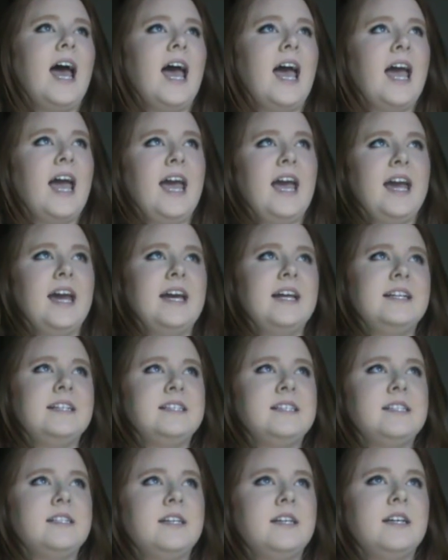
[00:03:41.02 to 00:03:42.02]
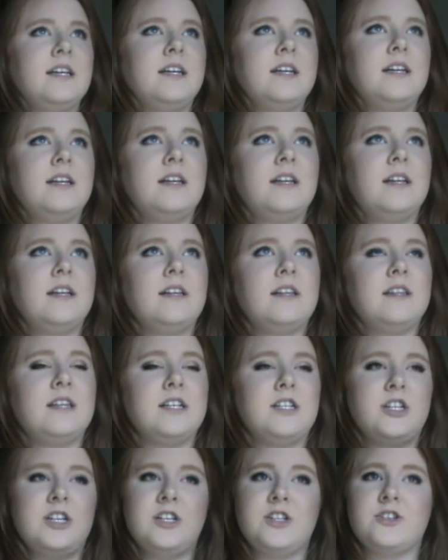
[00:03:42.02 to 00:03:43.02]
And the
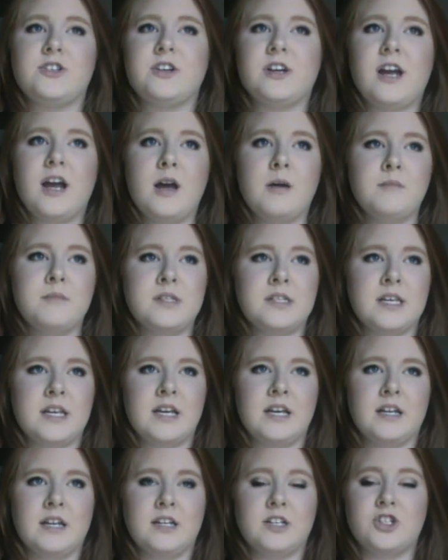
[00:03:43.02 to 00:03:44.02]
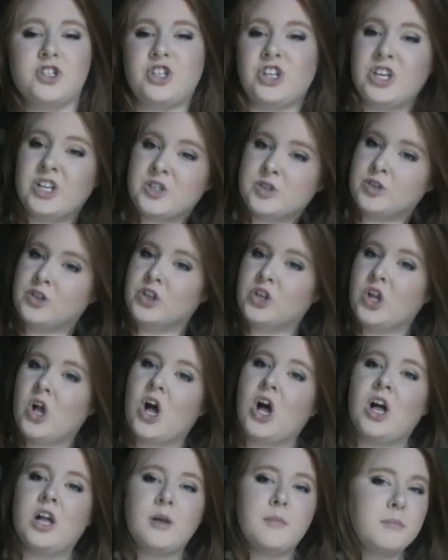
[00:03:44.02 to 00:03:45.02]
teacher comes in. She has
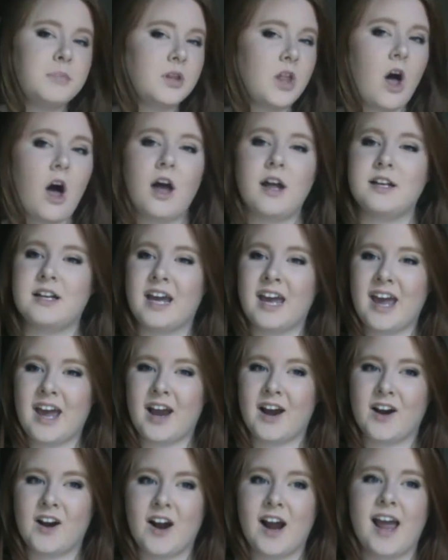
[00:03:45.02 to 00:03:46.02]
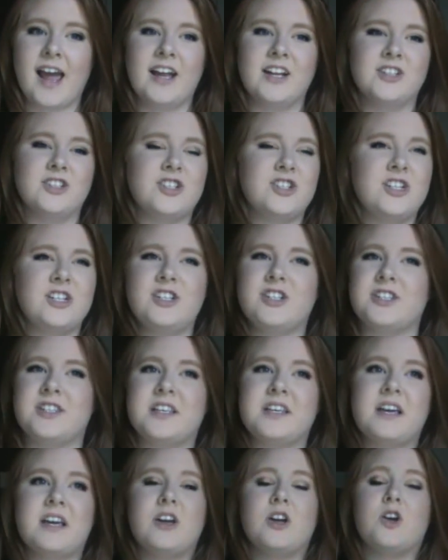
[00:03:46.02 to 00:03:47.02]
long blonde hair, and she just
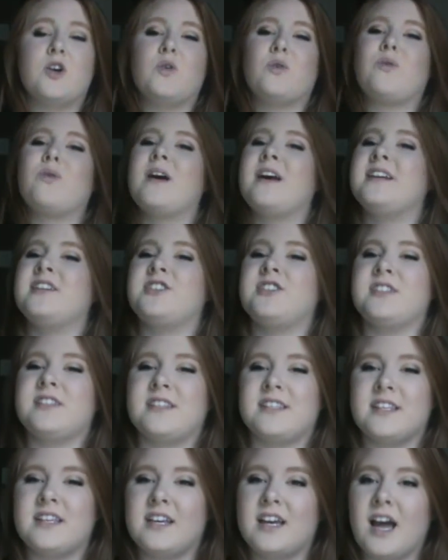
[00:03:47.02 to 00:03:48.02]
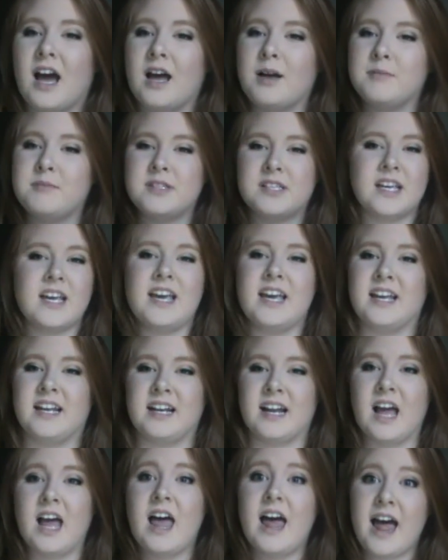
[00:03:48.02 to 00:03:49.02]
graciously comes
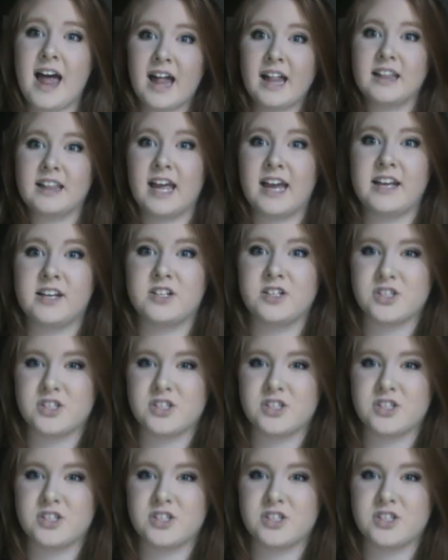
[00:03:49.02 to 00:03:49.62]
in like